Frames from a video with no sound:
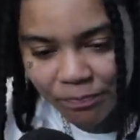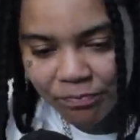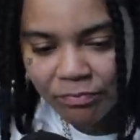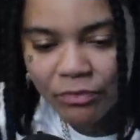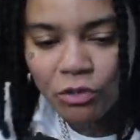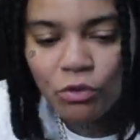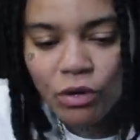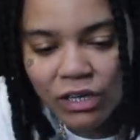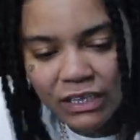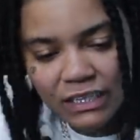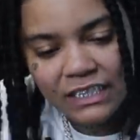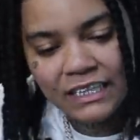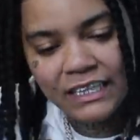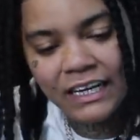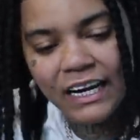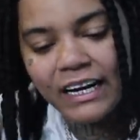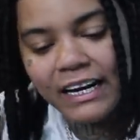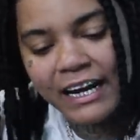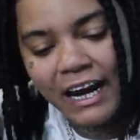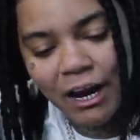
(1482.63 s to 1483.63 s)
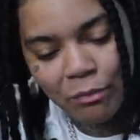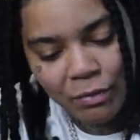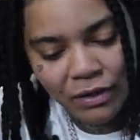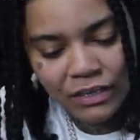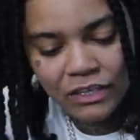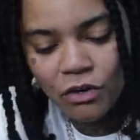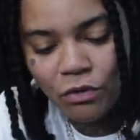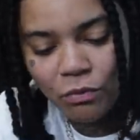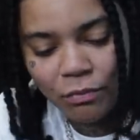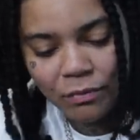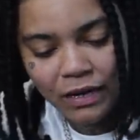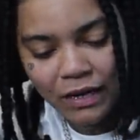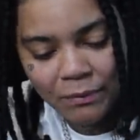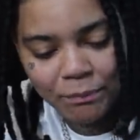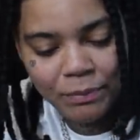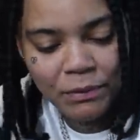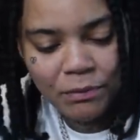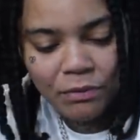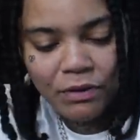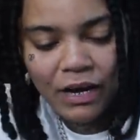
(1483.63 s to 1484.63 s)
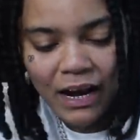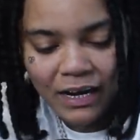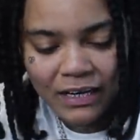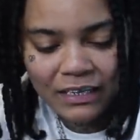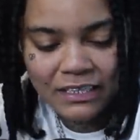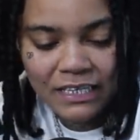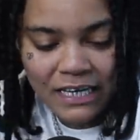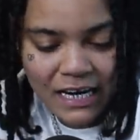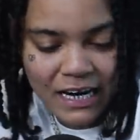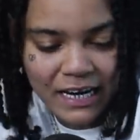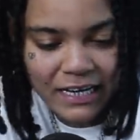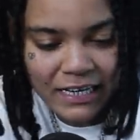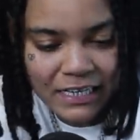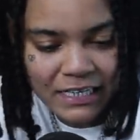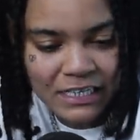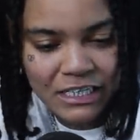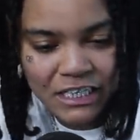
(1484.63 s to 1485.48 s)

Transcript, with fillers: you understand it now, but don't uh, people got to understand this?